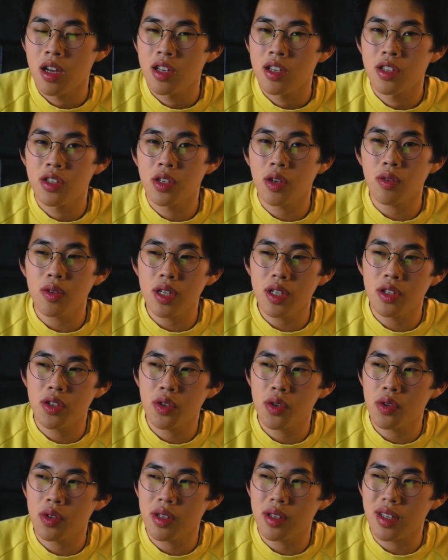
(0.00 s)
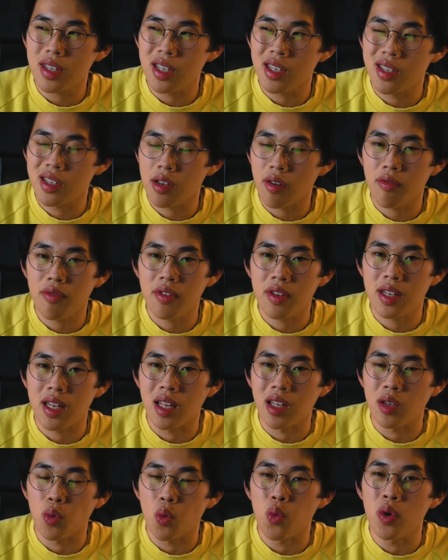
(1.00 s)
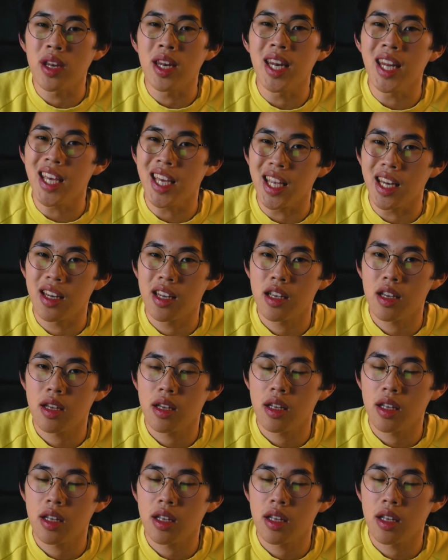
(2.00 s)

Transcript: Solitude is something that we need.